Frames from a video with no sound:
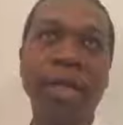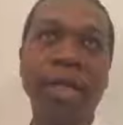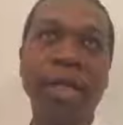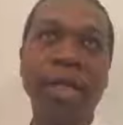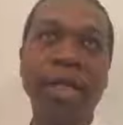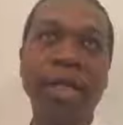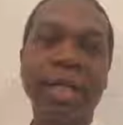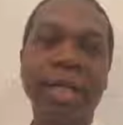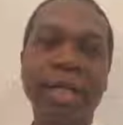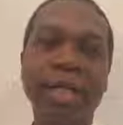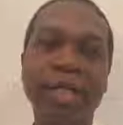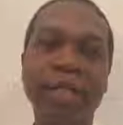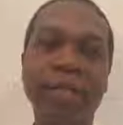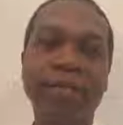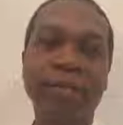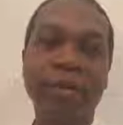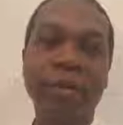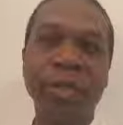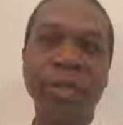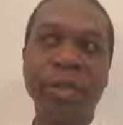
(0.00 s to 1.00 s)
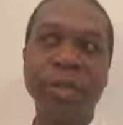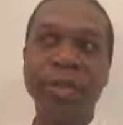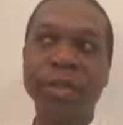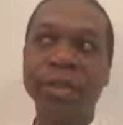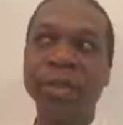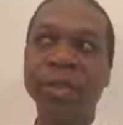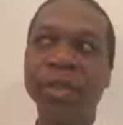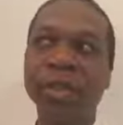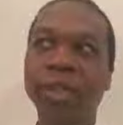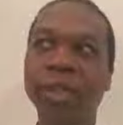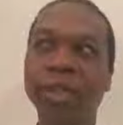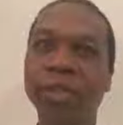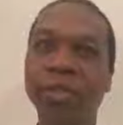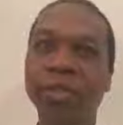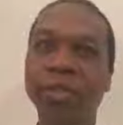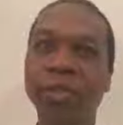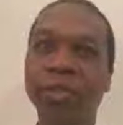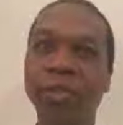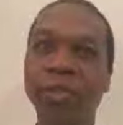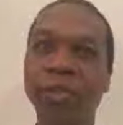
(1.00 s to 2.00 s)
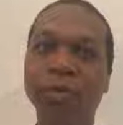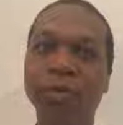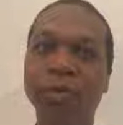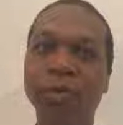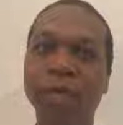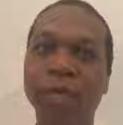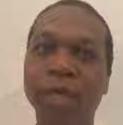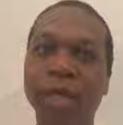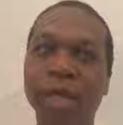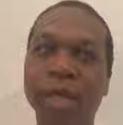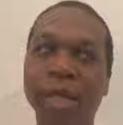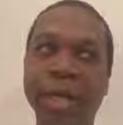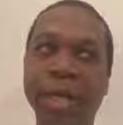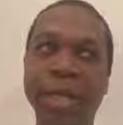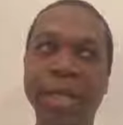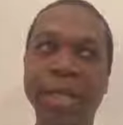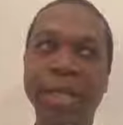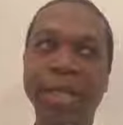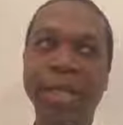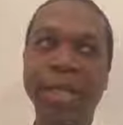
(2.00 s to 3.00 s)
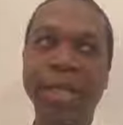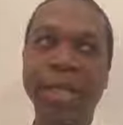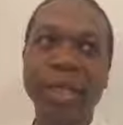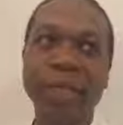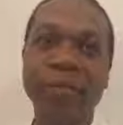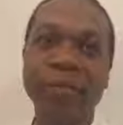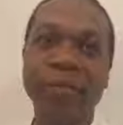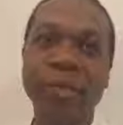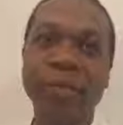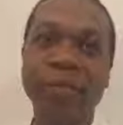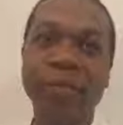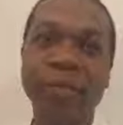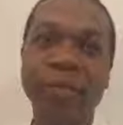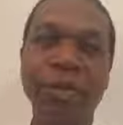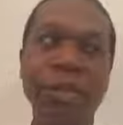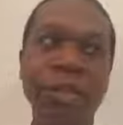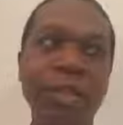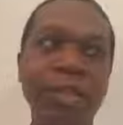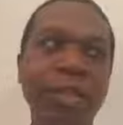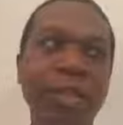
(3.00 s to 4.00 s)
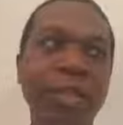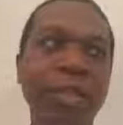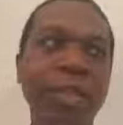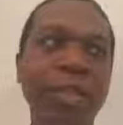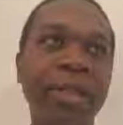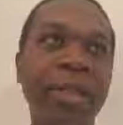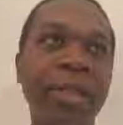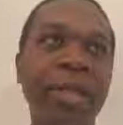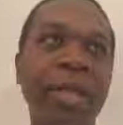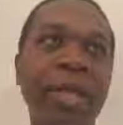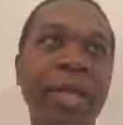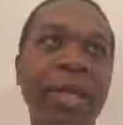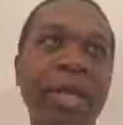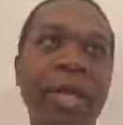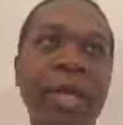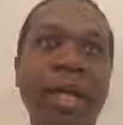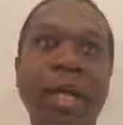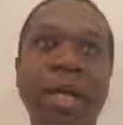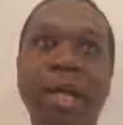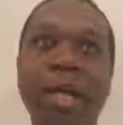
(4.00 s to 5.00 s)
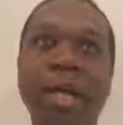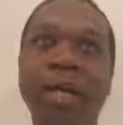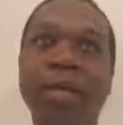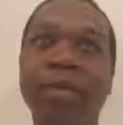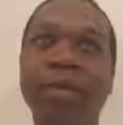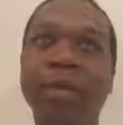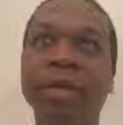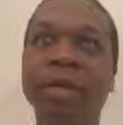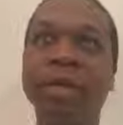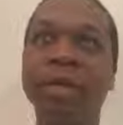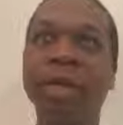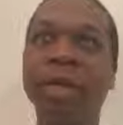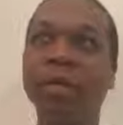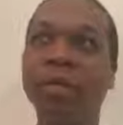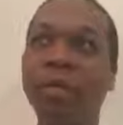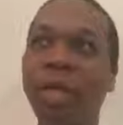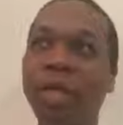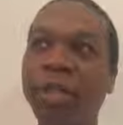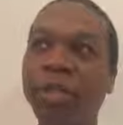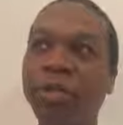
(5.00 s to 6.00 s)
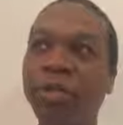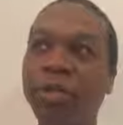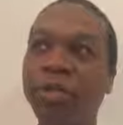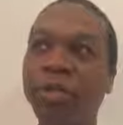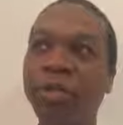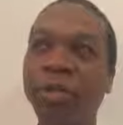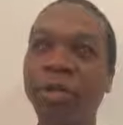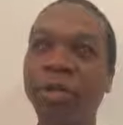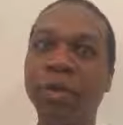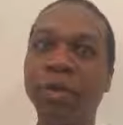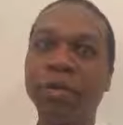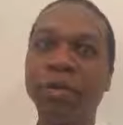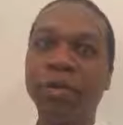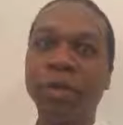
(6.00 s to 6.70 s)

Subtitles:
gas furnace to an electric furnace. They want you to know